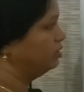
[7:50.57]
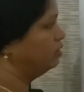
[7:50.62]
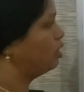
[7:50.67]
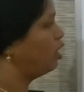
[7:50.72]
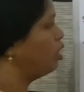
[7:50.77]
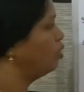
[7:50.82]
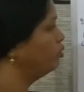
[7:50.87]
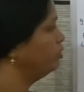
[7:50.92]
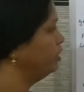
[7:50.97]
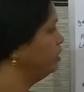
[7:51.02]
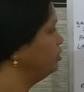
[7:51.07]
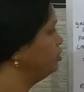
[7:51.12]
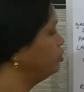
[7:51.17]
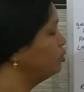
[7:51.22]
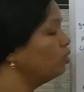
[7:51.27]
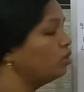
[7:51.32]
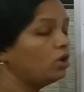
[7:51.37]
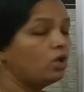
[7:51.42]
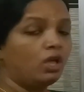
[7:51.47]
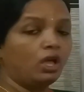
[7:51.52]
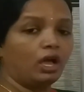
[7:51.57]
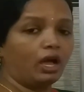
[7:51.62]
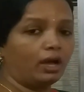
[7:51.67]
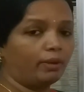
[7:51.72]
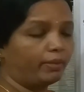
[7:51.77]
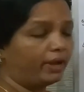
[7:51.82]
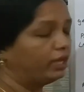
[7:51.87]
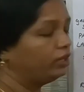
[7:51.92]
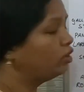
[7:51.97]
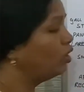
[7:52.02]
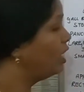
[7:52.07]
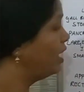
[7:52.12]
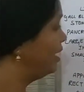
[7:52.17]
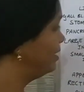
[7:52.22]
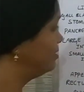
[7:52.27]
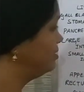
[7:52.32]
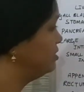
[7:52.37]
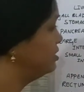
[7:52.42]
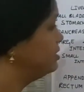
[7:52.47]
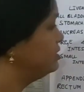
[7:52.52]
down into amino
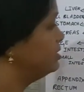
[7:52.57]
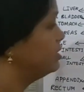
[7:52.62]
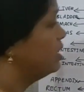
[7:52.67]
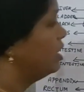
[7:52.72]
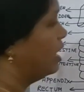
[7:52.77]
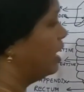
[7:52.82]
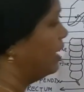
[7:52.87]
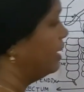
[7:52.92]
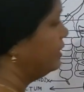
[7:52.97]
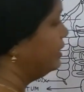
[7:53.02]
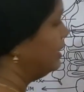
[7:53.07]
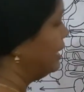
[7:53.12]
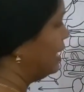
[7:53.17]
acids, and